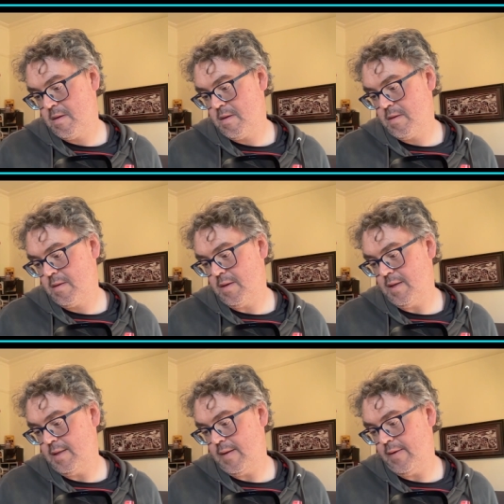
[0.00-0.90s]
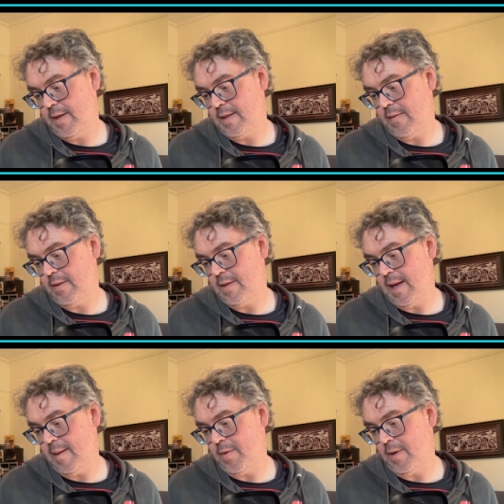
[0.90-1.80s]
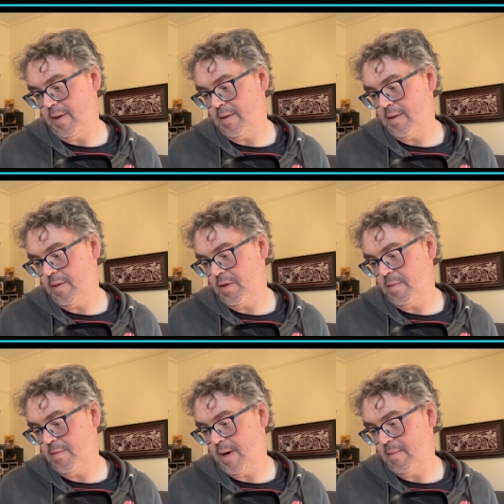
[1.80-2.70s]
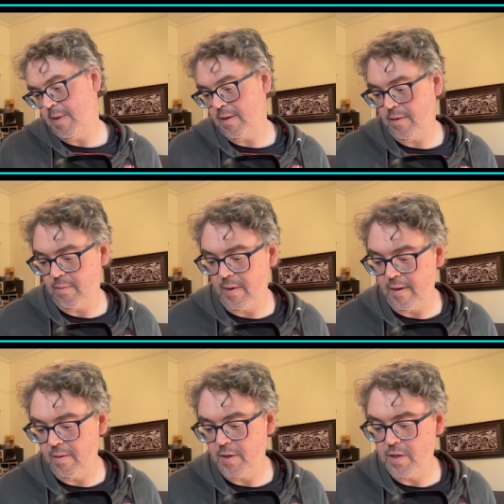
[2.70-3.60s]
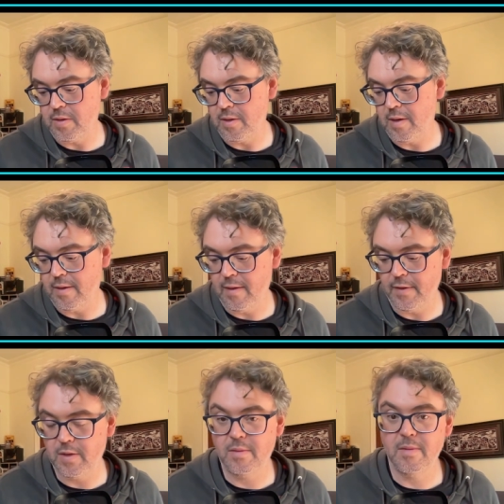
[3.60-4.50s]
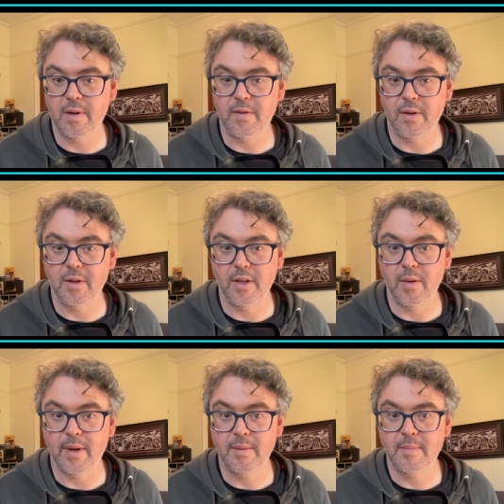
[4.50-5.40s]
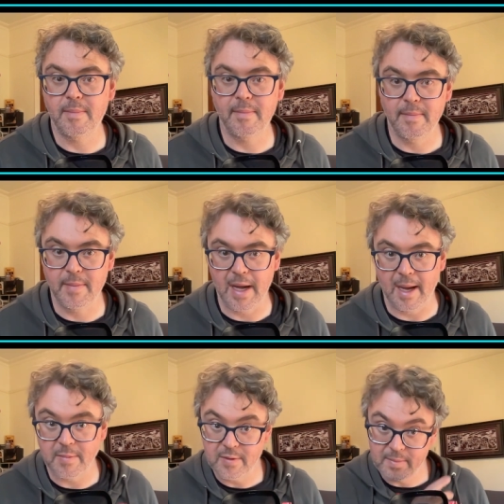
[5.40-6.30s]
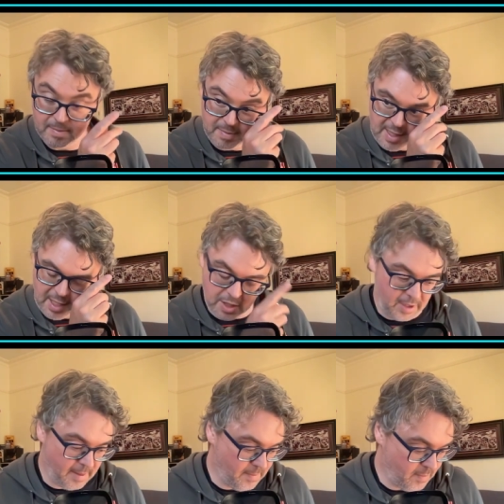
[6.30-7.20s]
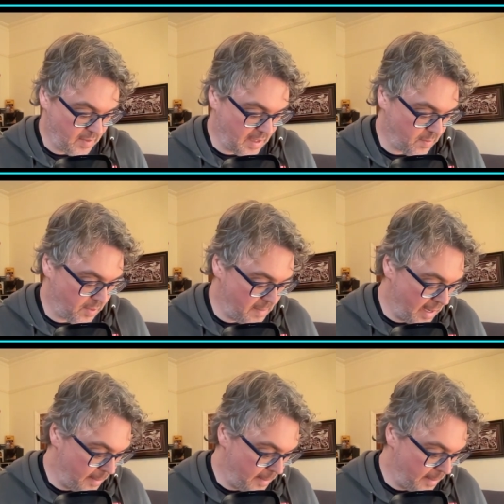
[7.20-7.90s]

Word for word: It's got a 77 stamp on her, so she might be on one of the original, off, a, off an earlier one, perhaps. Potentially, doesn't really matter.